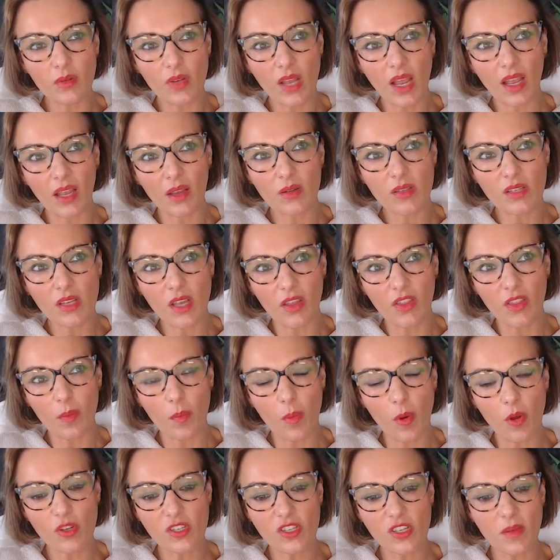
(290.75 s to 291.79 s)
out at the
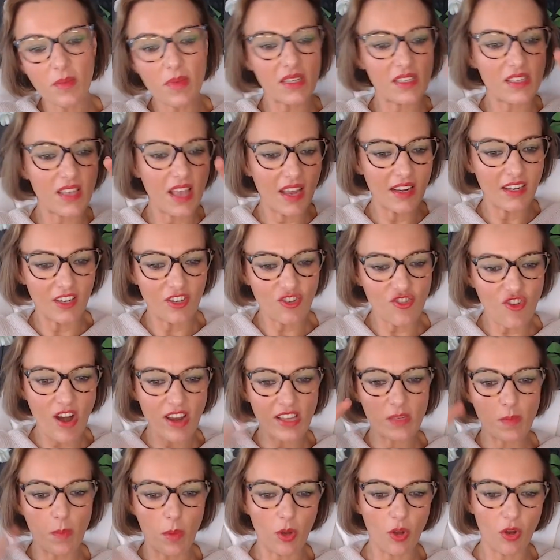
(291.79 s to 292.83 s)
bottom, it said
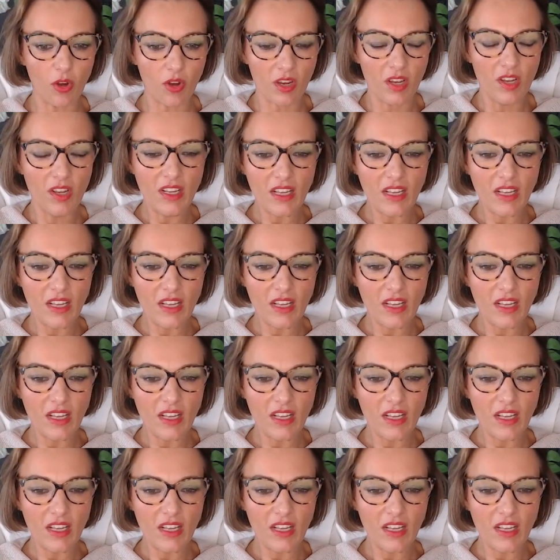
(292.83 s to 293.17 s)
address book,